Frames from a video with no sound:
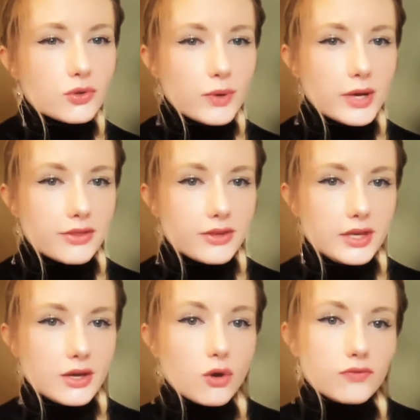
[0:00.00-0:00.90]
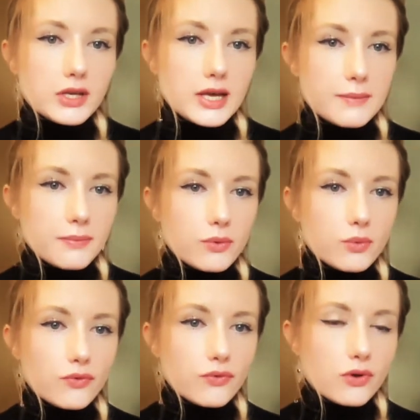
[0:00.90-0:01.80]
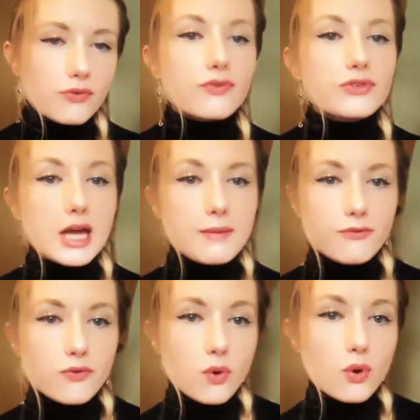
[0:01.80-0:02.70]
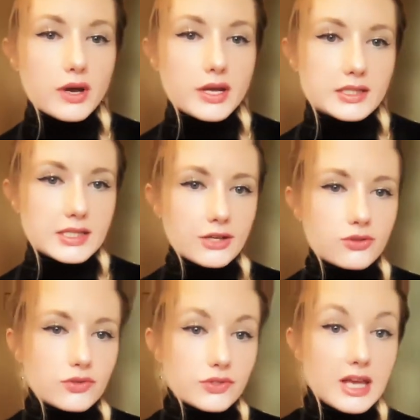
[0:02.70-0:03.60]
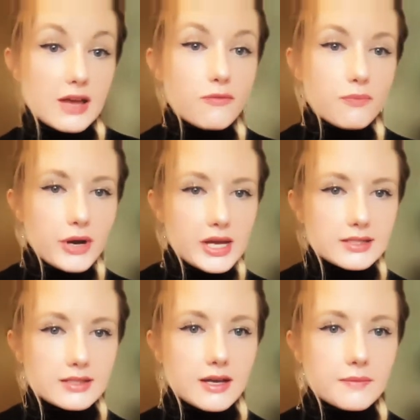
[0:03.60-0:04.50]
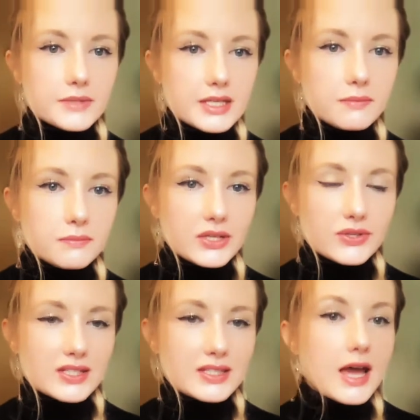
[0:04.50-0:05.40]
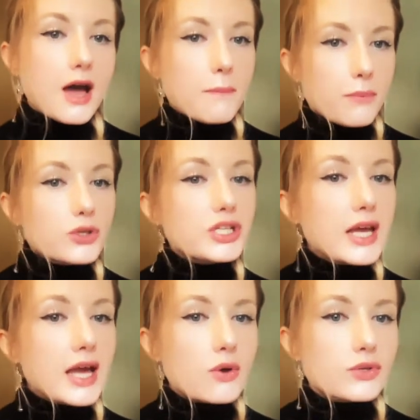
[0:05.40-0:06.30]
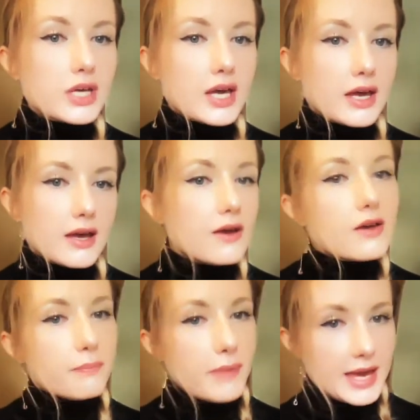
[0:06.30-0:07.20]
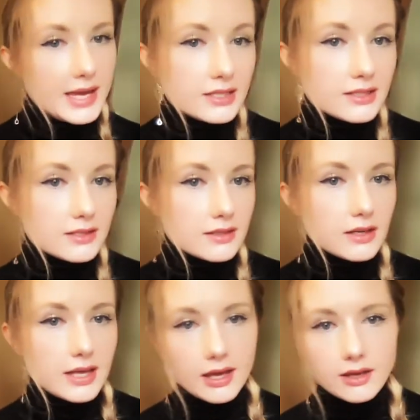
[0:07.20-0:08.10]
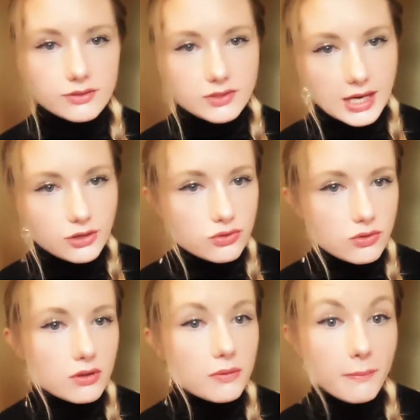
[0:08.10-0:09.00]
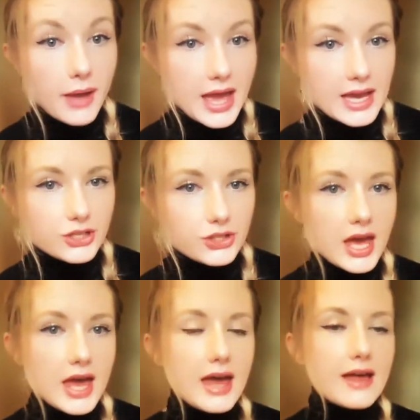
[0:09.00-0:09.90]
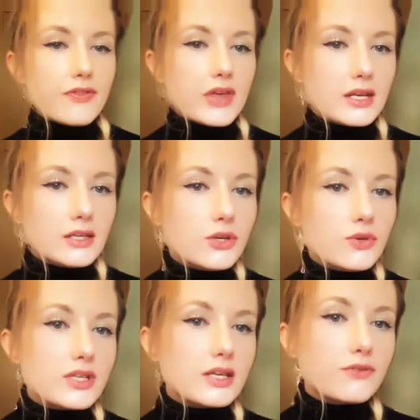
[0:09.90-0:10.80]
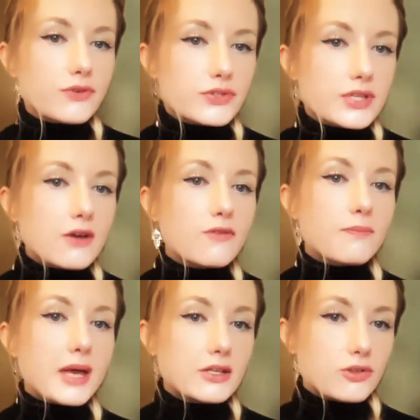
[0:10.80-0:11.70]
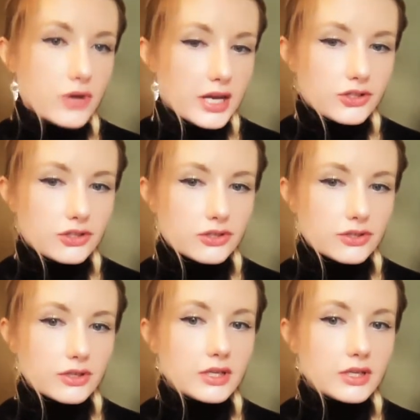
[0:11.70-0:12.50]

where the overlap of type 4 and sexual self-press comes in, because it's putting out bait, like sexual bait, and then using it for self-penetration.